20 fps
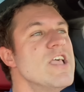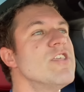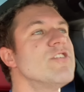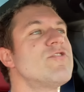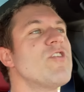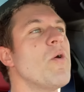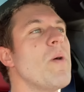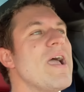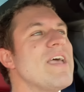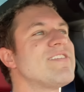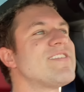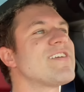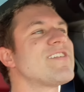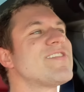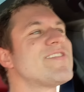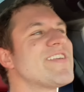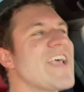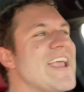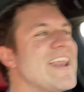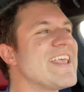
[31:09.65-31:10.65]
So as
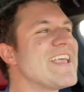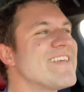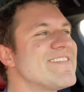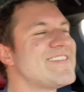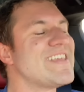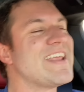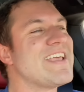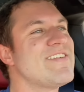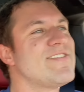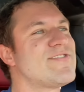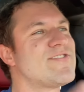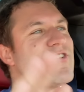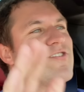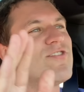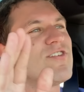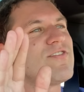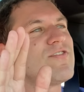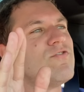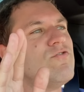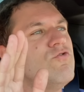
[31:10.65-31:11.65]
exciting as it is to
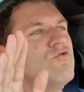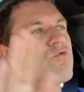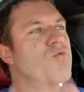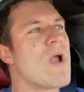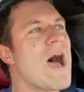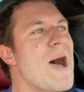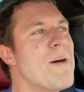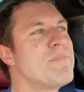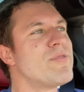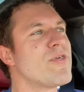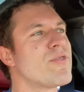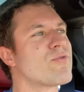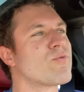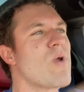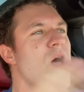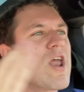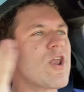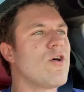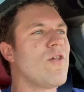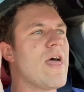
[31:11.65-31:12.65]
just drop the
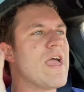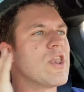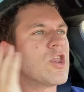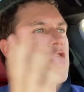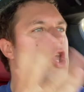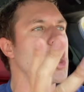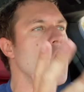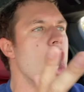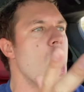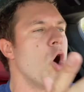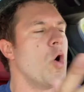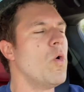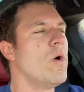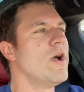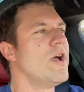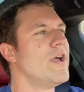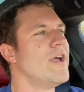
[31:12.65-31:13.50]
throttle and go,